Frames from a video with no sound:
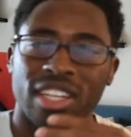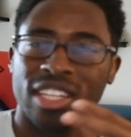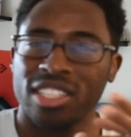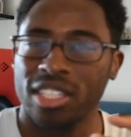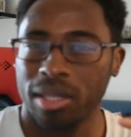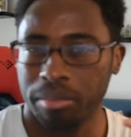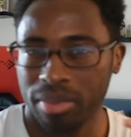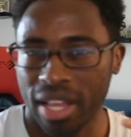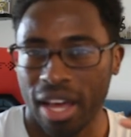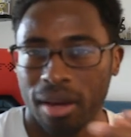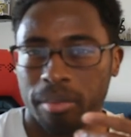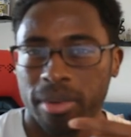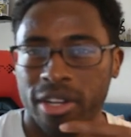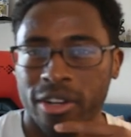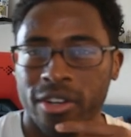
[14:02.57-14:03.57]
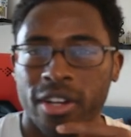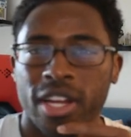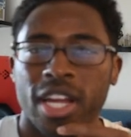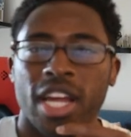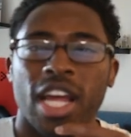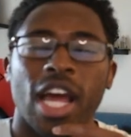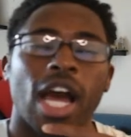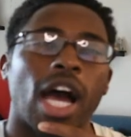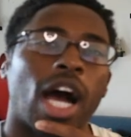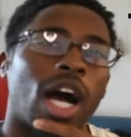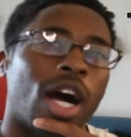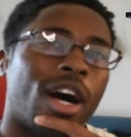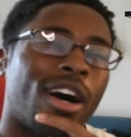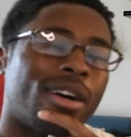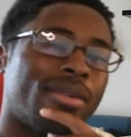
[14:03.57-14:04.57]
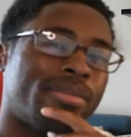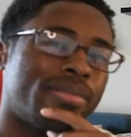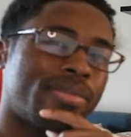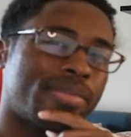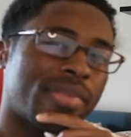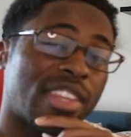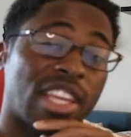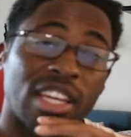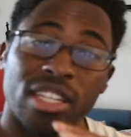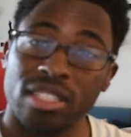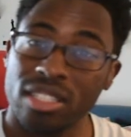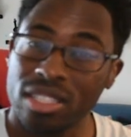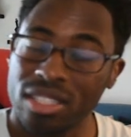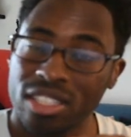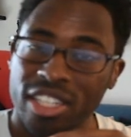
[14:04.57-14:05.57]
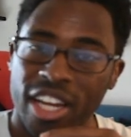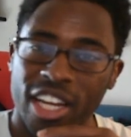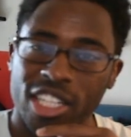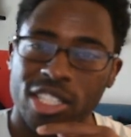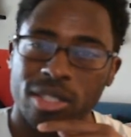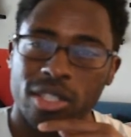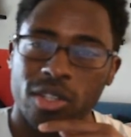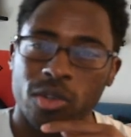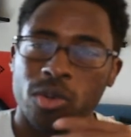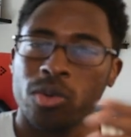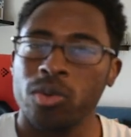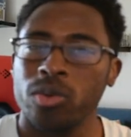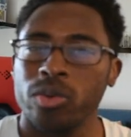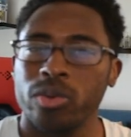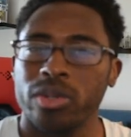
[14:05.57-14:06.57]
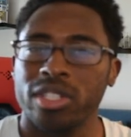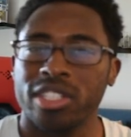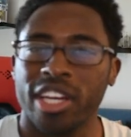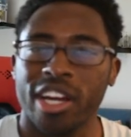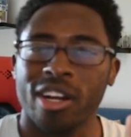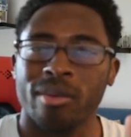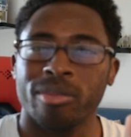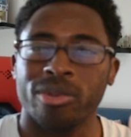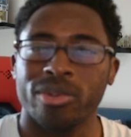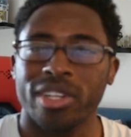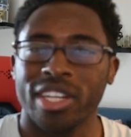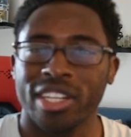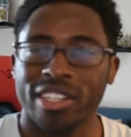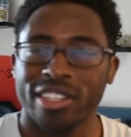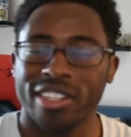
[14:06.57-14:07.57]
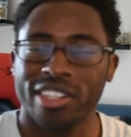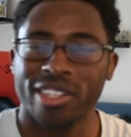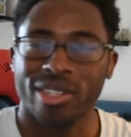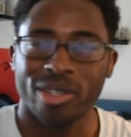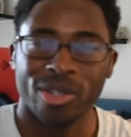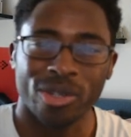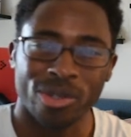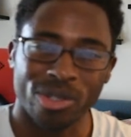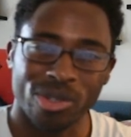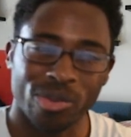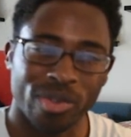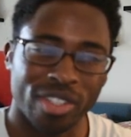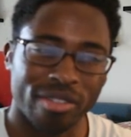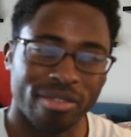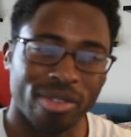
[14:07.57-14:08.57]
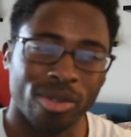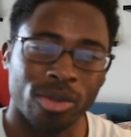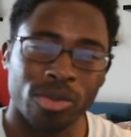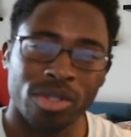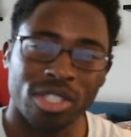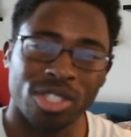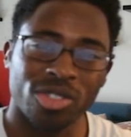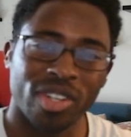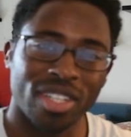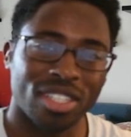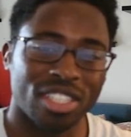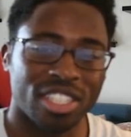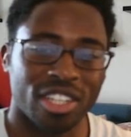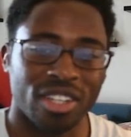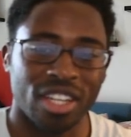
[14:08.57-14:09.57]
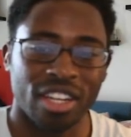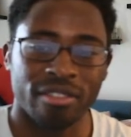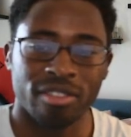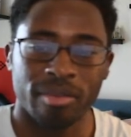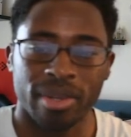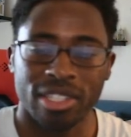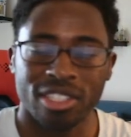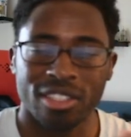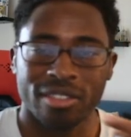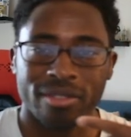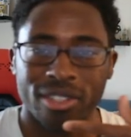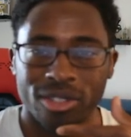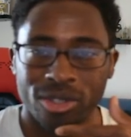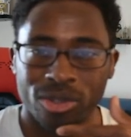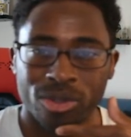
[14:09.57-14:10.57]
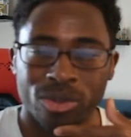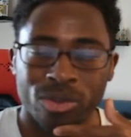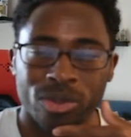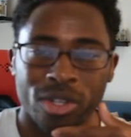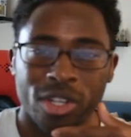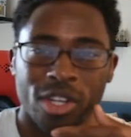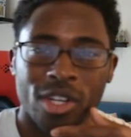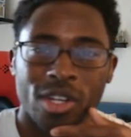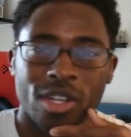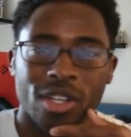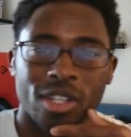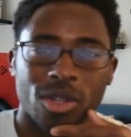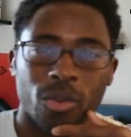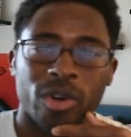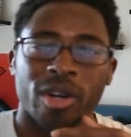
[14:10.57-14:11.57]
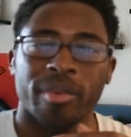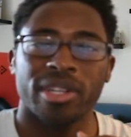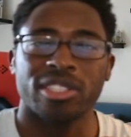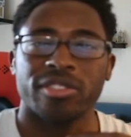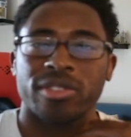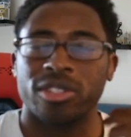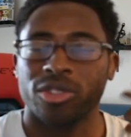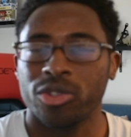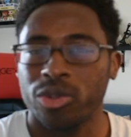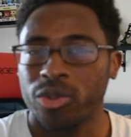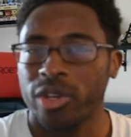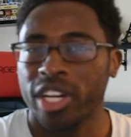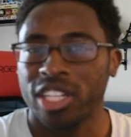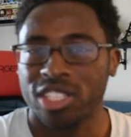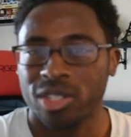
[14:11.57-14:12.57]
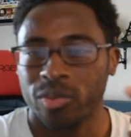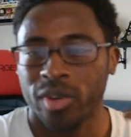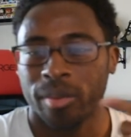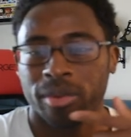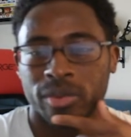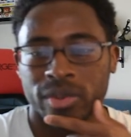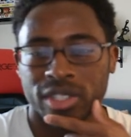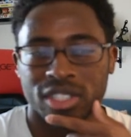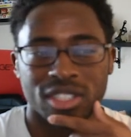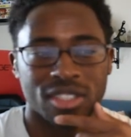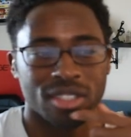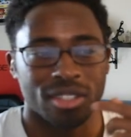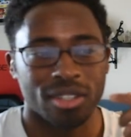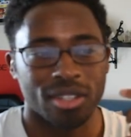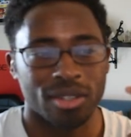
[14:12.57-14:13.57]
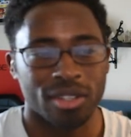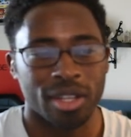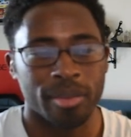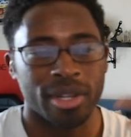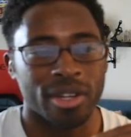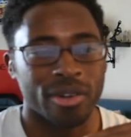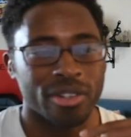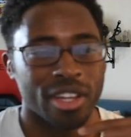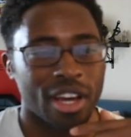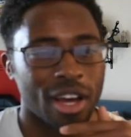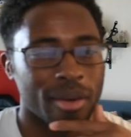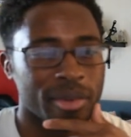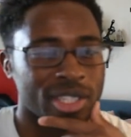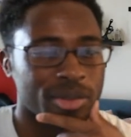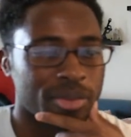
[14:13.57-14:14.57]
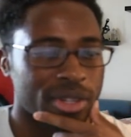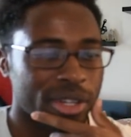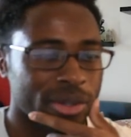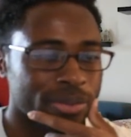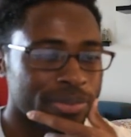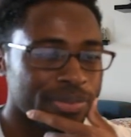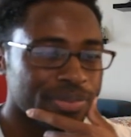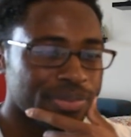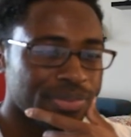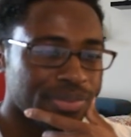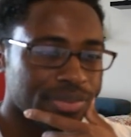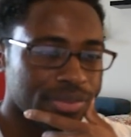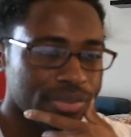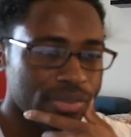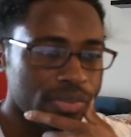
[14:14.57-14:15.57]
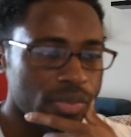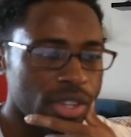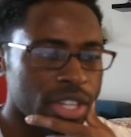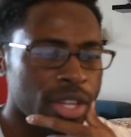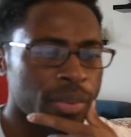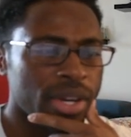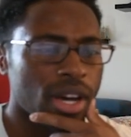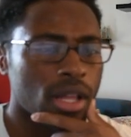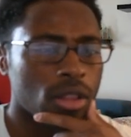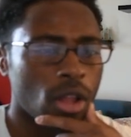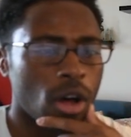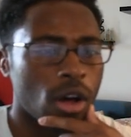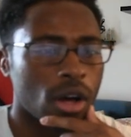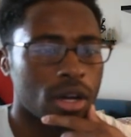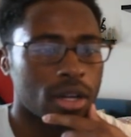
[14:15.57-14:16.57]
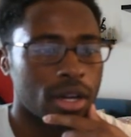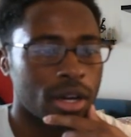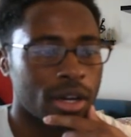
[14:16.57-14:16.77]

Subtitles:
Is it Blackbeard? Is it Shanks? Who is Caribou in cahoots with? Who is he trying to share the information of the whereabouts of the two ancient weapons? Let me know in the comments below. And then we got Law.